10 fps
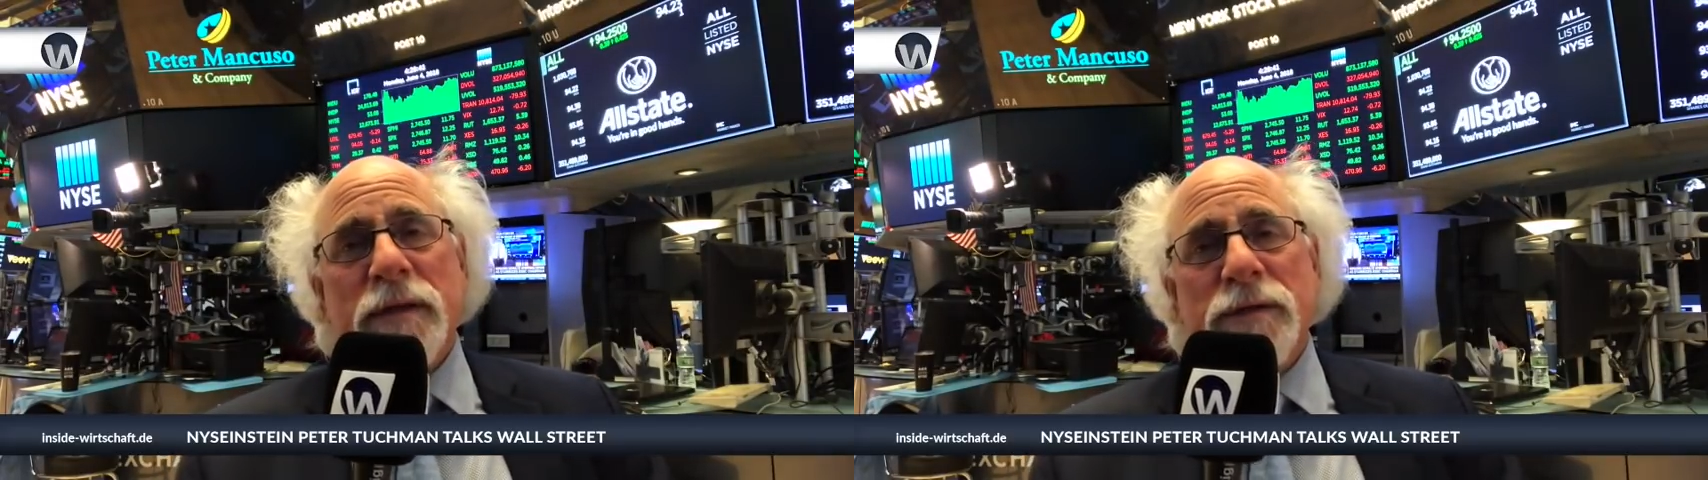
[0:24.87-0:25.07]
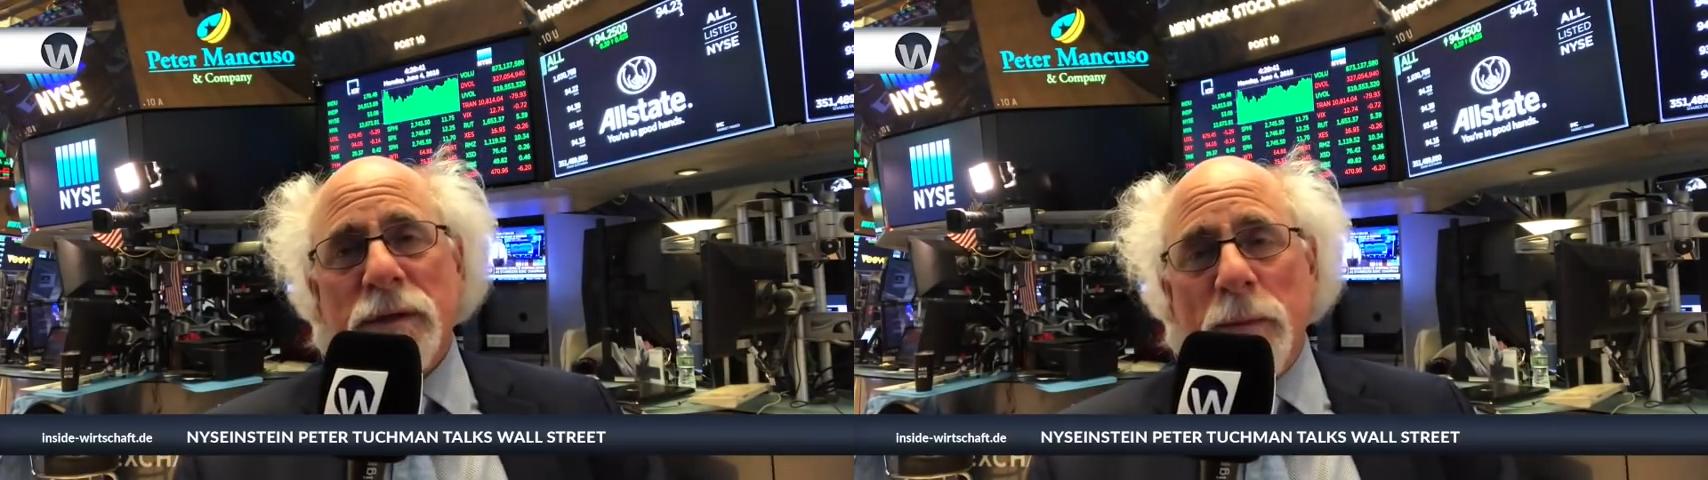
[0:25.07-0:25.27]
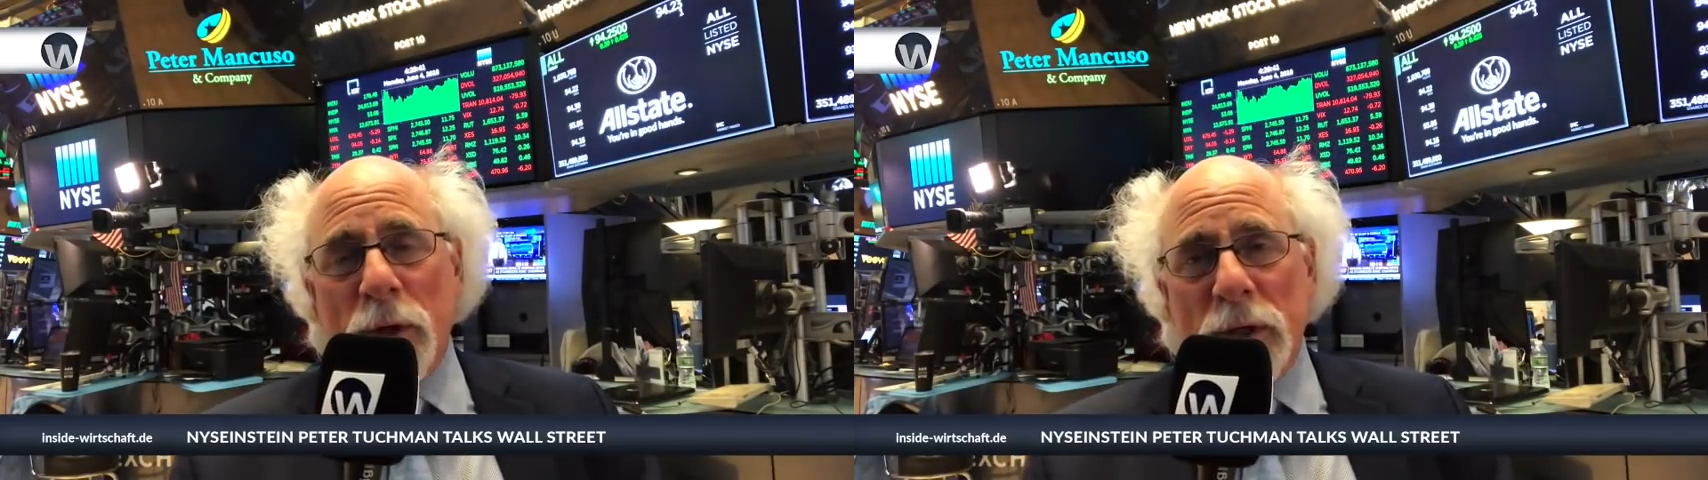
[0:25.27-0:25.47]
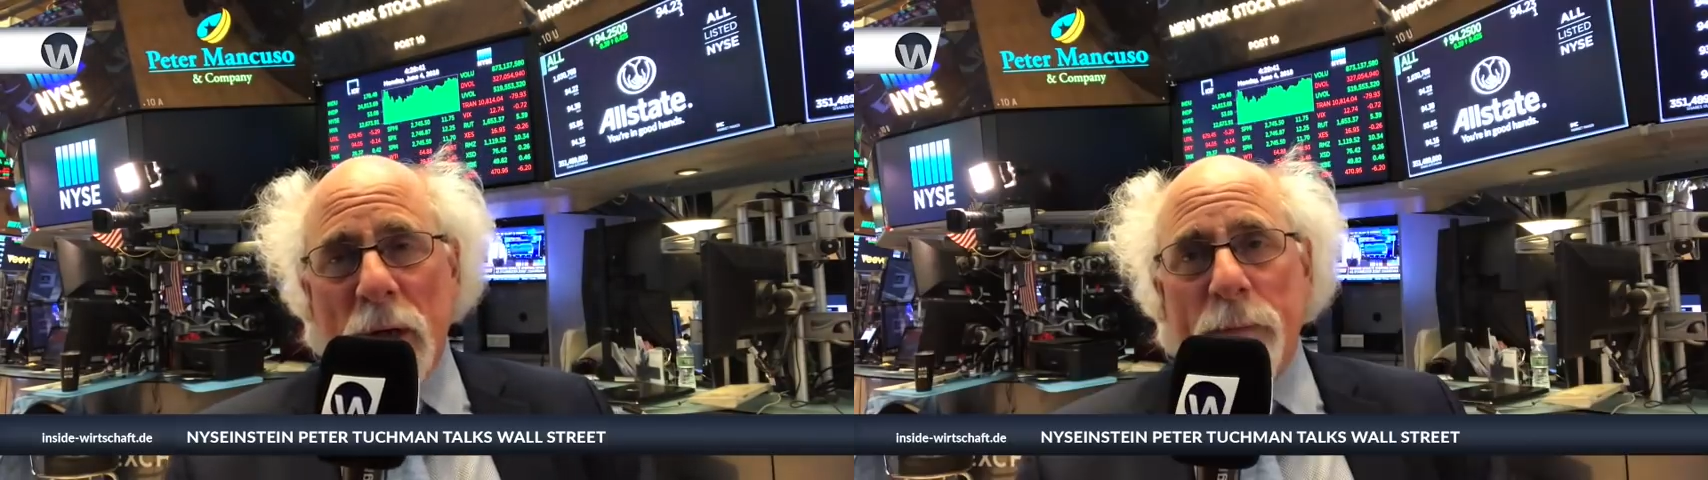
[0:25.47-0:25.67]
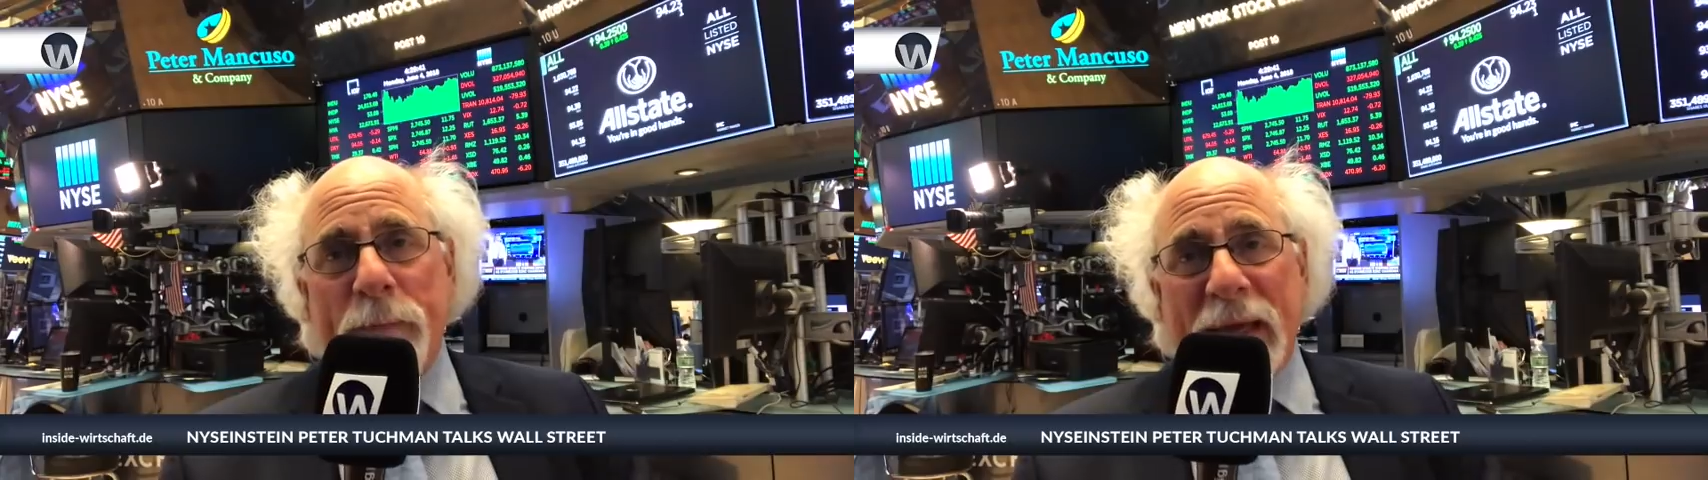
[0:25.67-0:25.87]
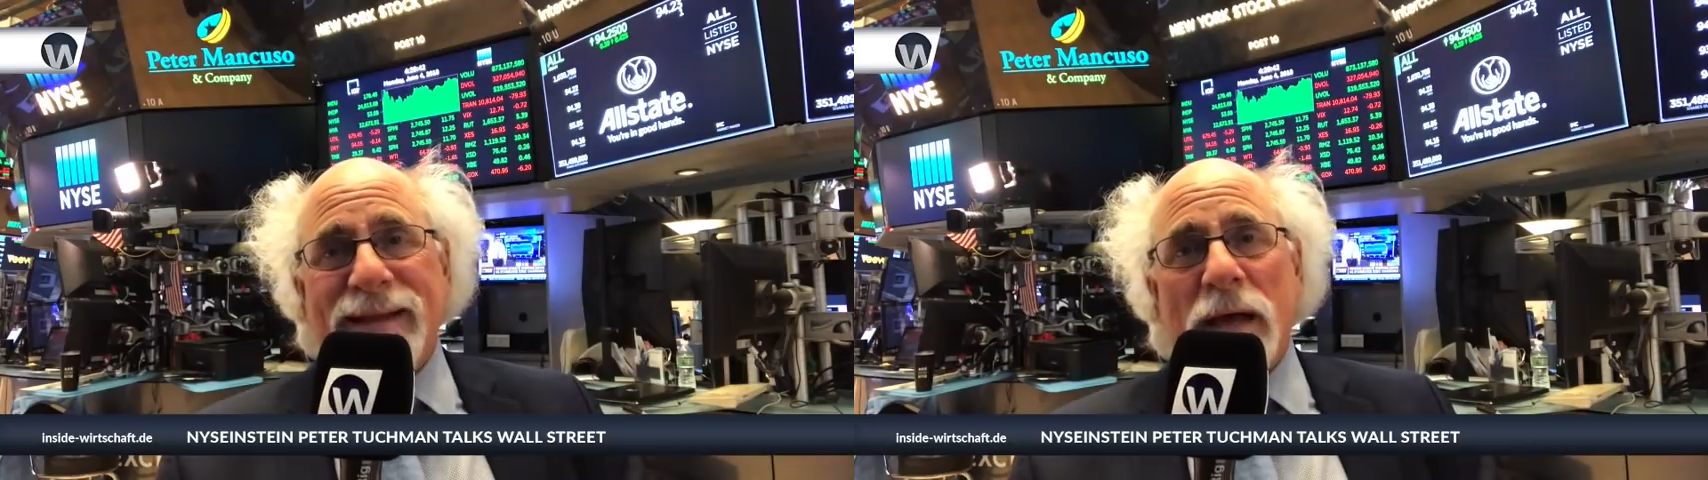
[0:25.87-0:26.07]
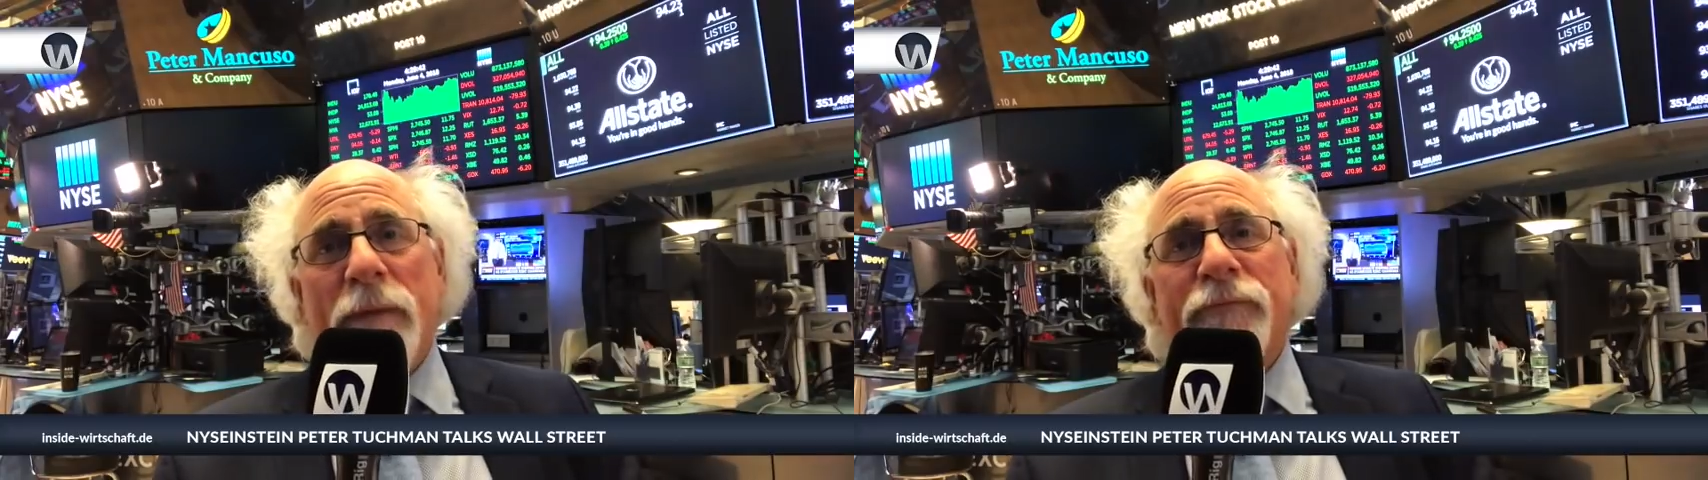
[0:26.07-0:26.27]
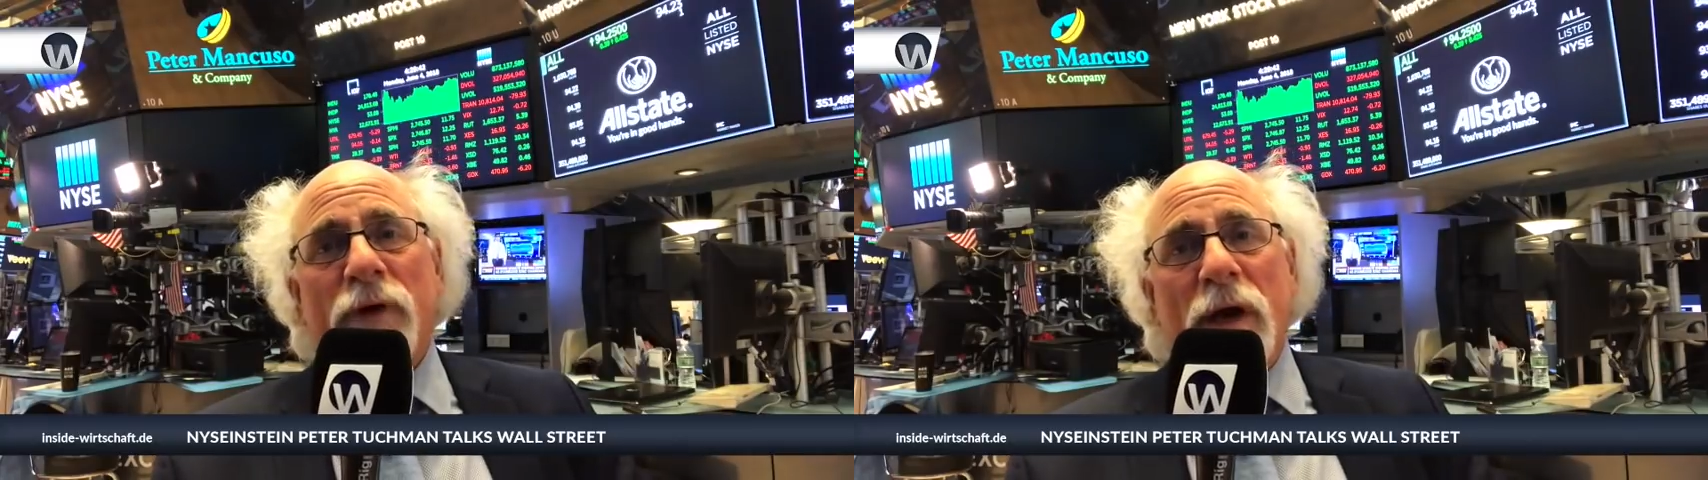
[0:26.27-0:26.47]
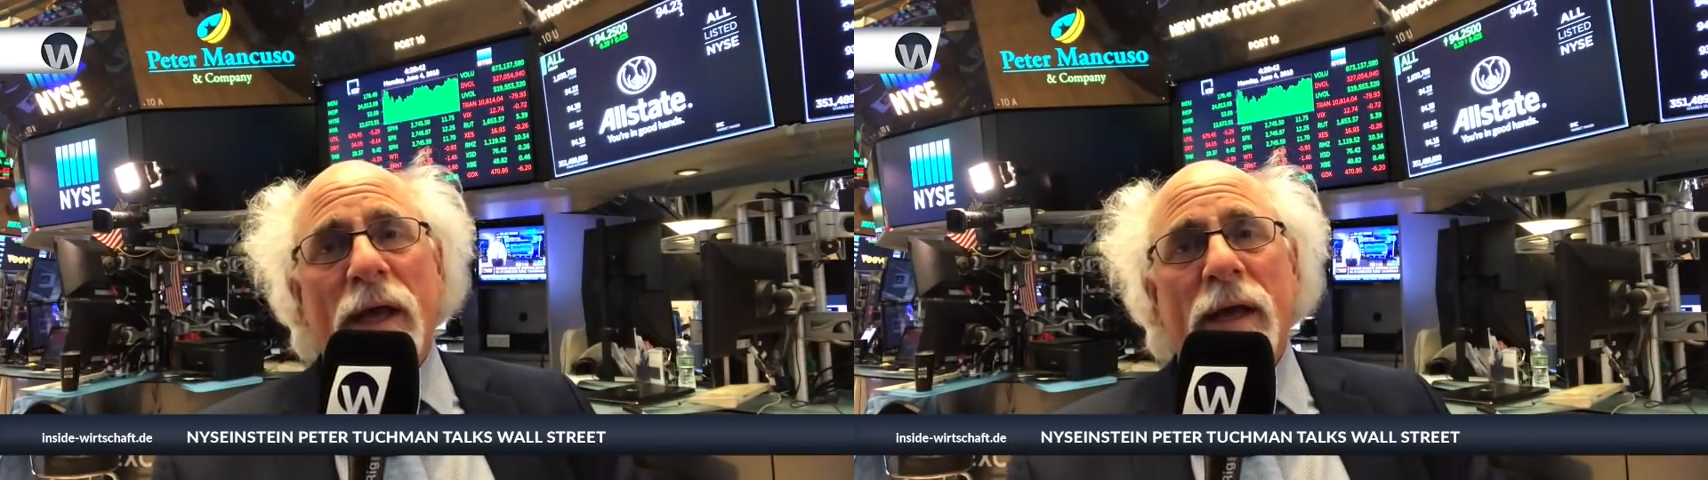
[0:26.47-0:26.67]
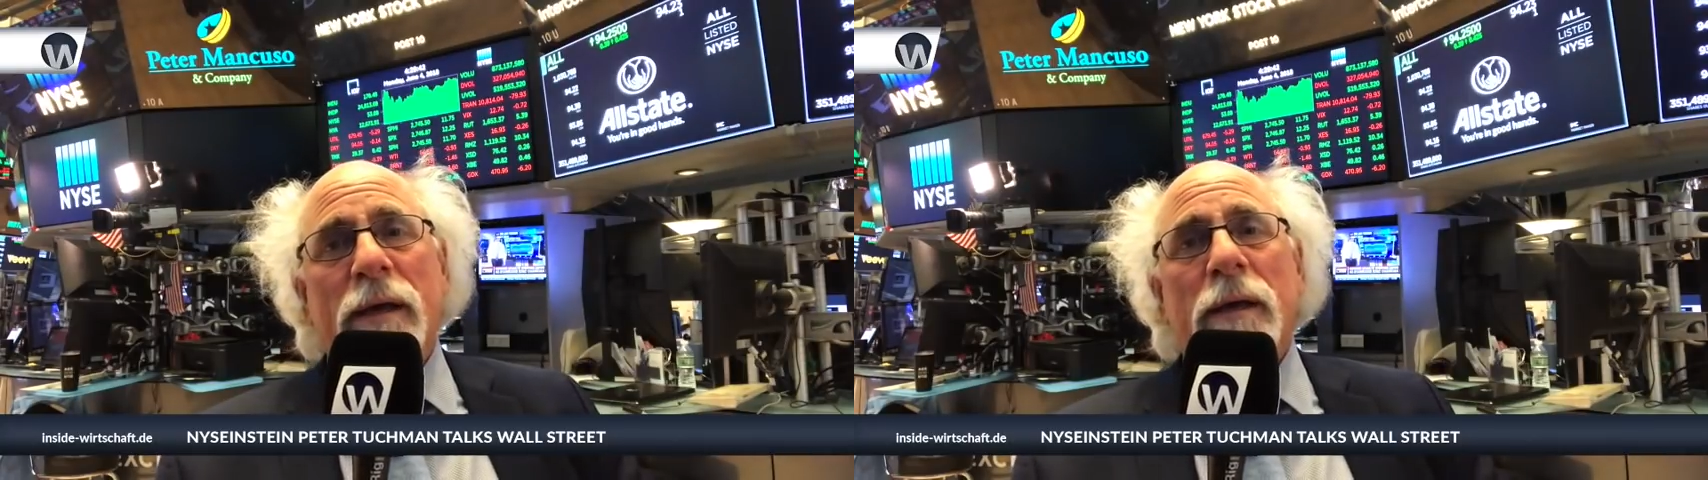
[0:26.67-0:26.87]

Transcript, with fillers: That took the market up big time Friday